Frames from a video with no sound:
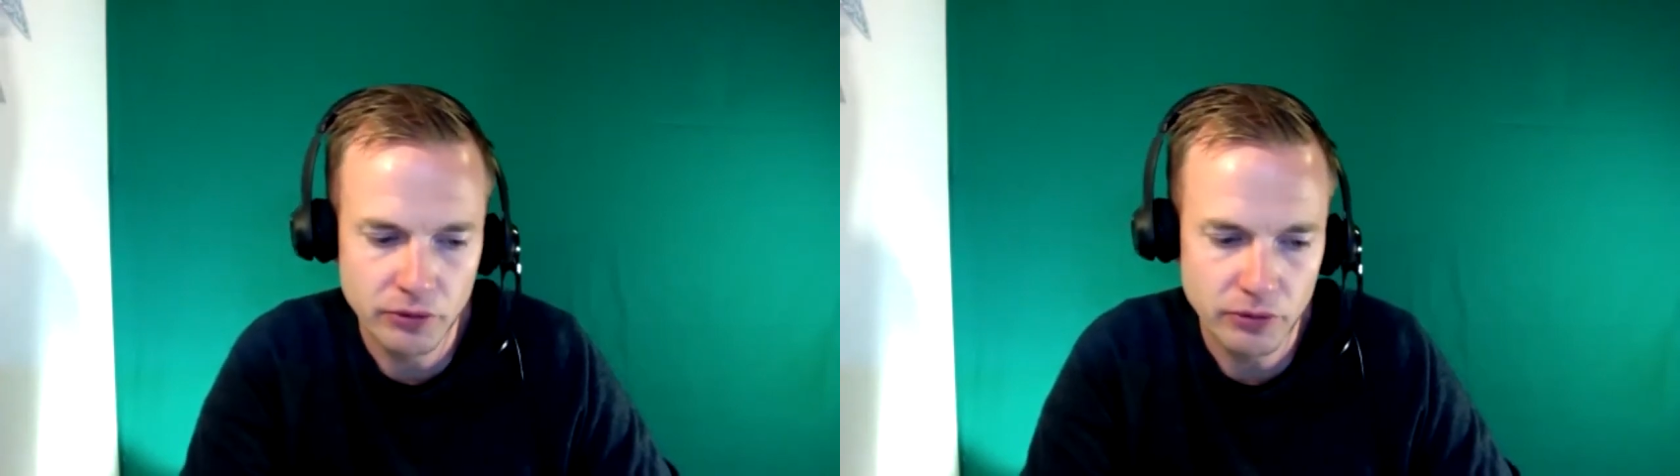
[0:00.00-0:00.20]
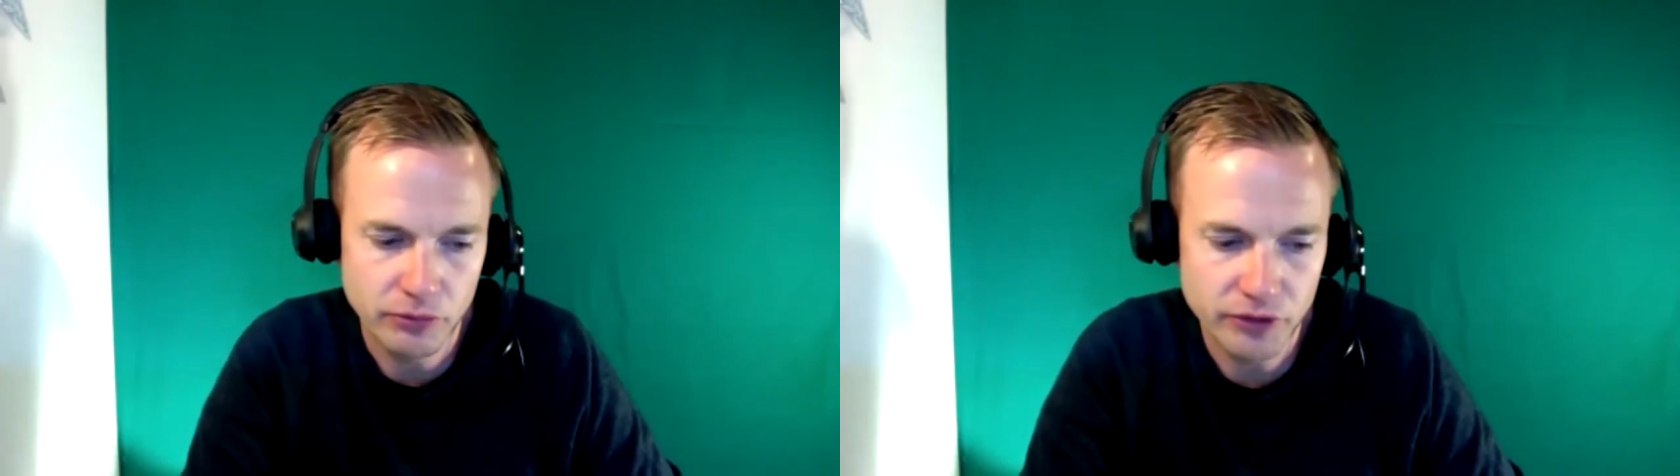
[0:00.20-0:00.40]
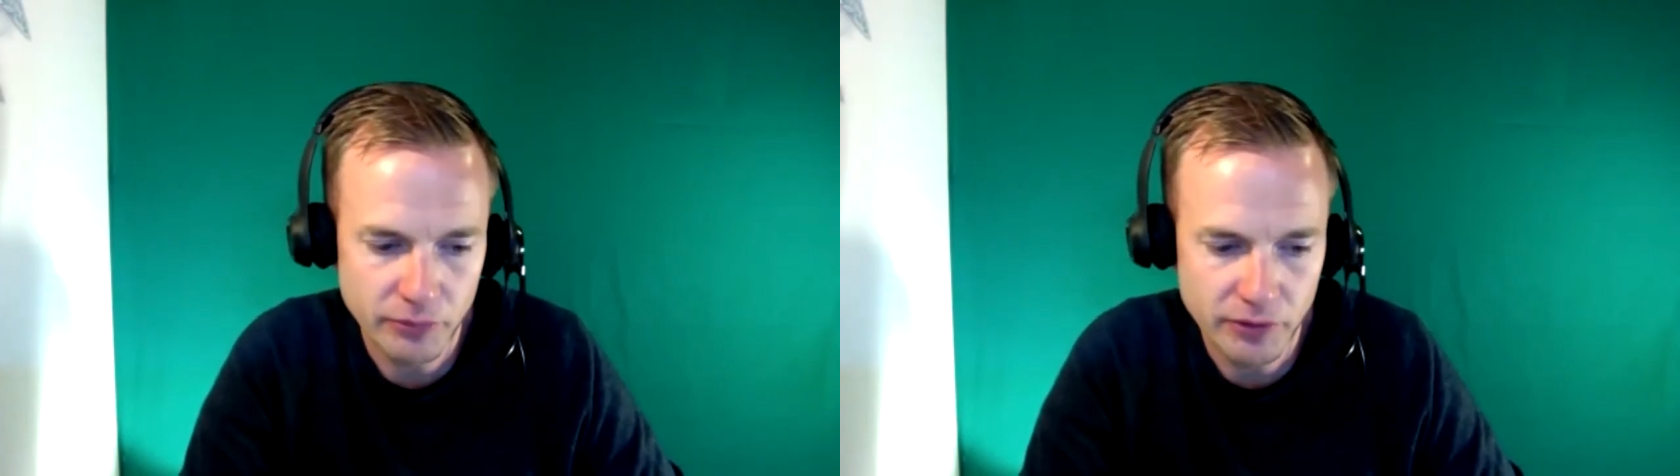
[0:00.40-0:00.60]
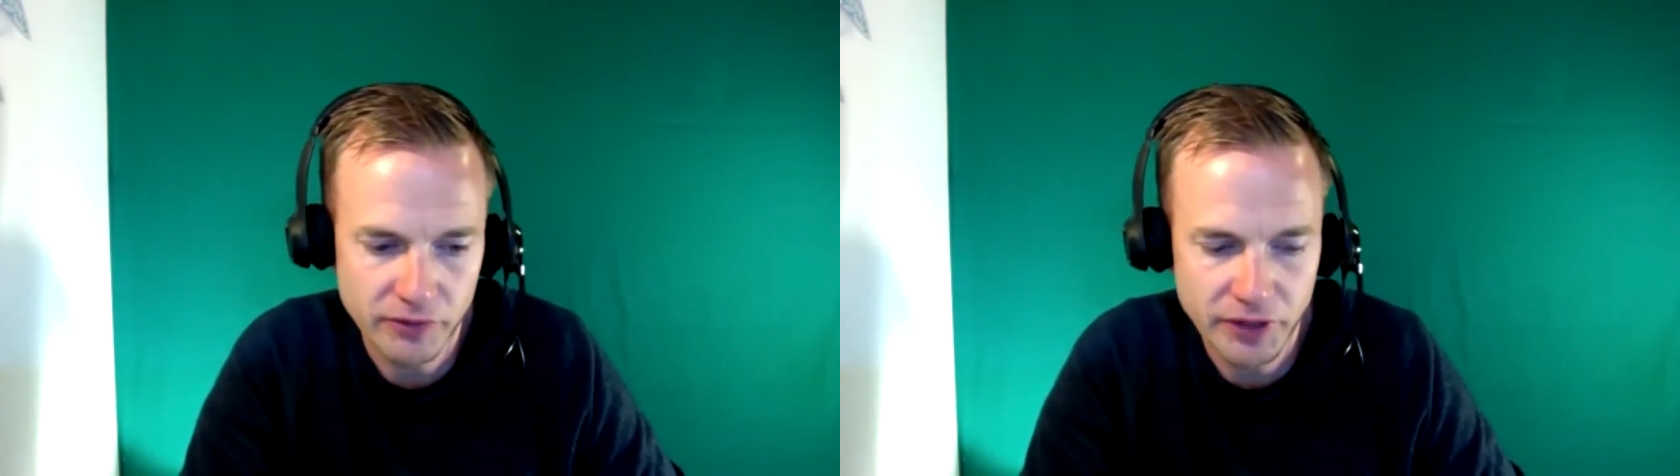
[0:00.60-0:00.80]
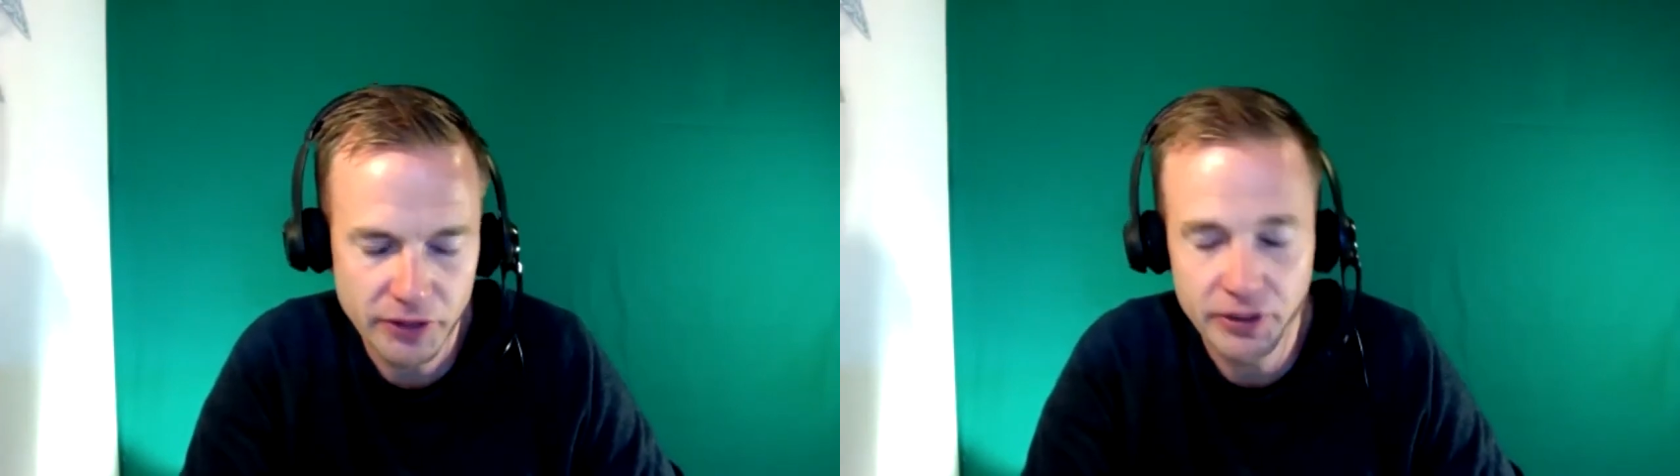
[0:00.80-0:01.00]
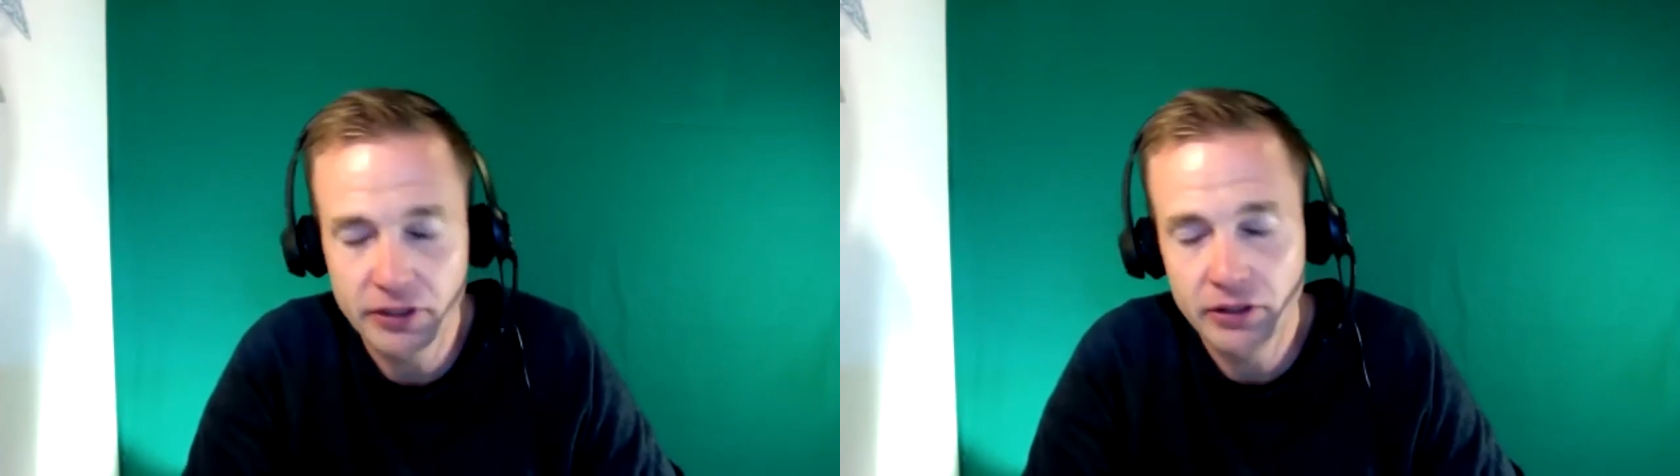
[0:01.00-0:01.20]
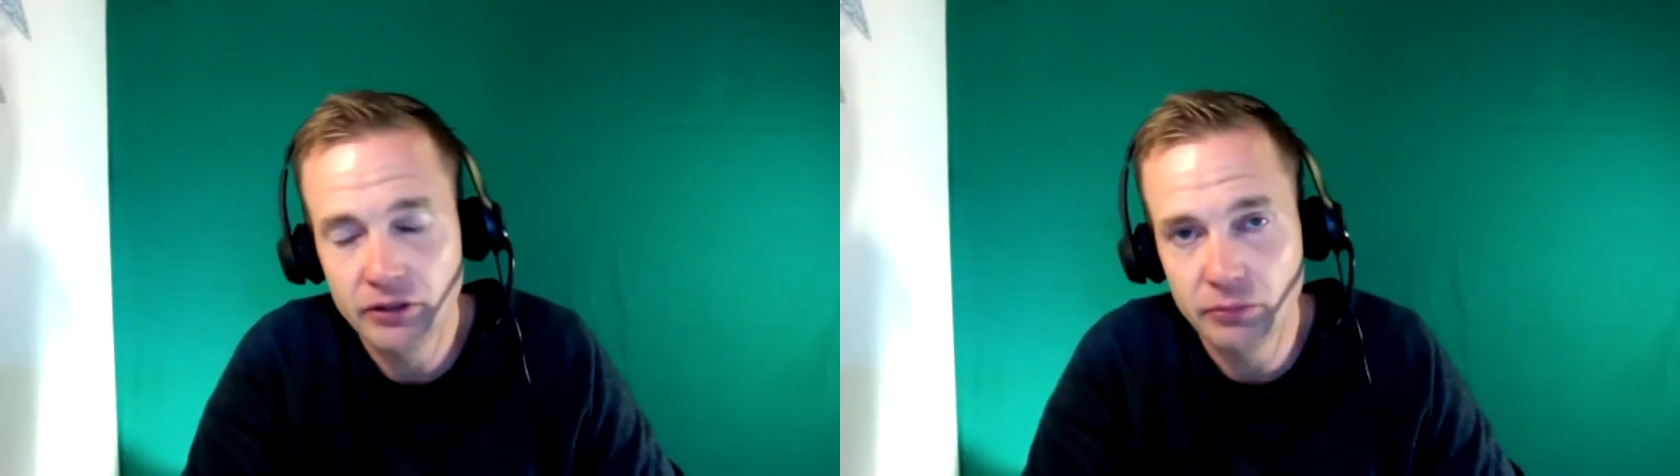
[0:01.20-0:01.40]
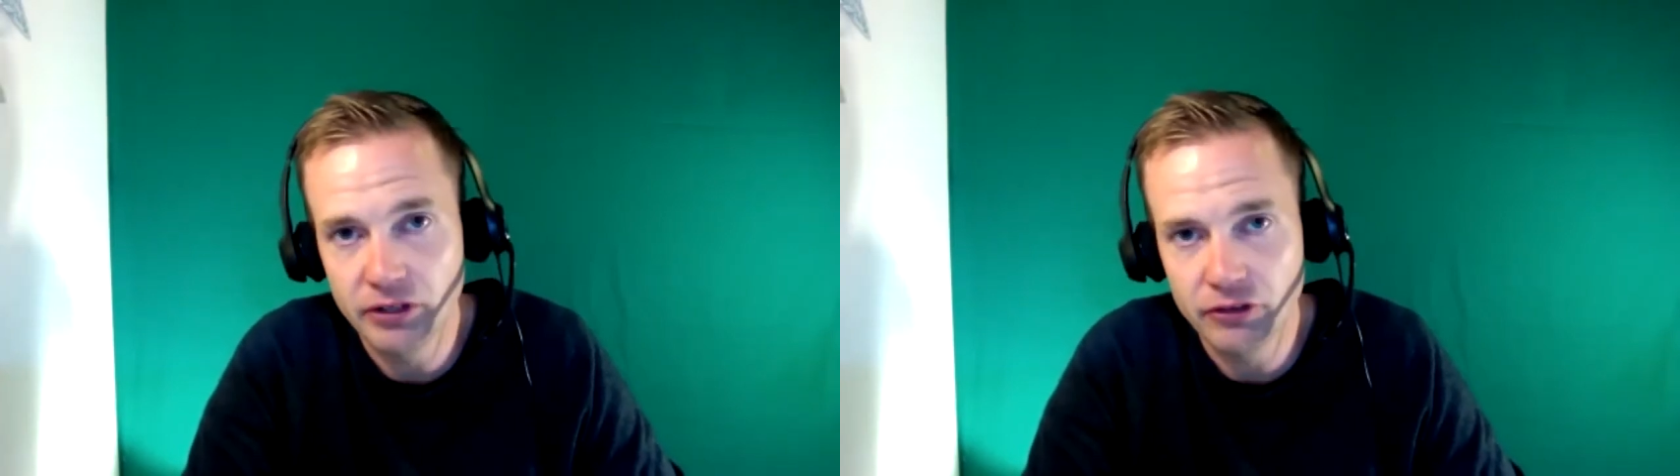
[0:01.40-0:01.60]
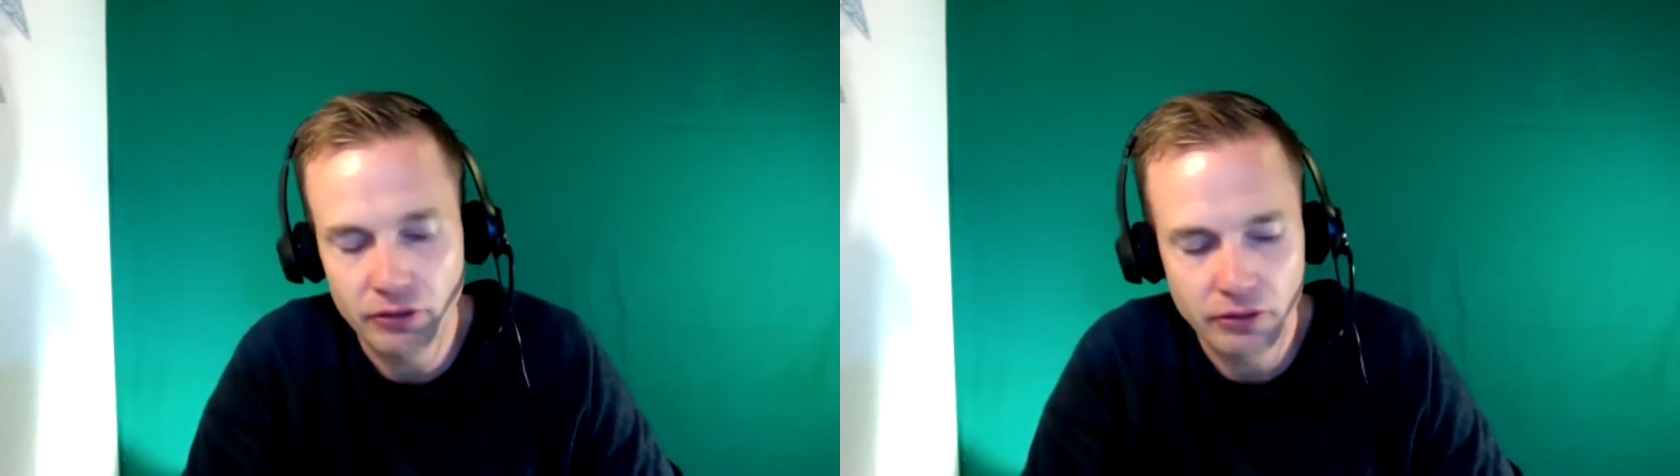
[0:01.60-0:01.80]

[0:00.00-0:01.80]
or something very special.